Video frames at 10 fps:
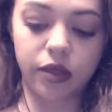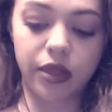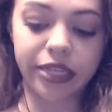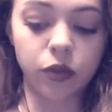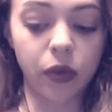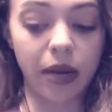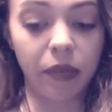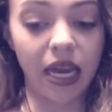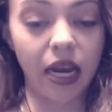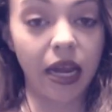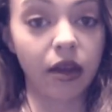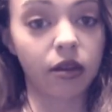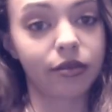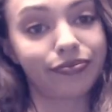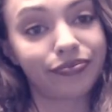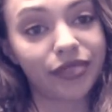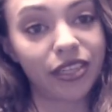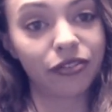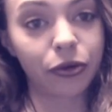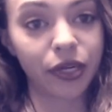that's what I'm getting. And
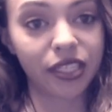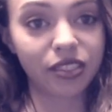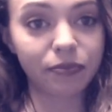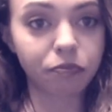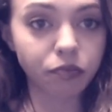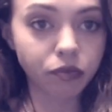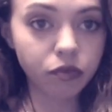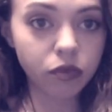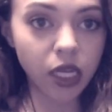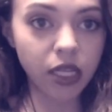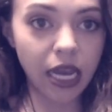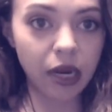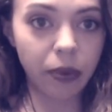of course, the Eight of